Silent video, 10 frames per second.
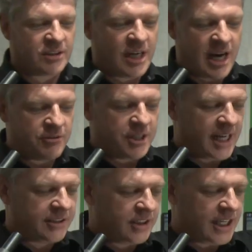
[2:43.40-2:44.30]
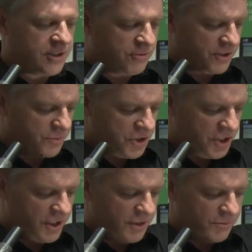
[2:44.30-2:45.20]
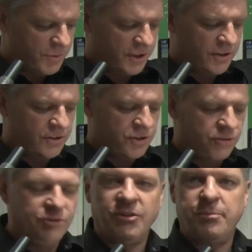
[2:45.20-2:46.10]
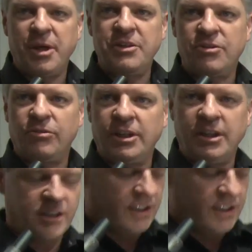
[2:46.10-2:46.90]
uh, highly ac accurate machine be due to the pin tooling.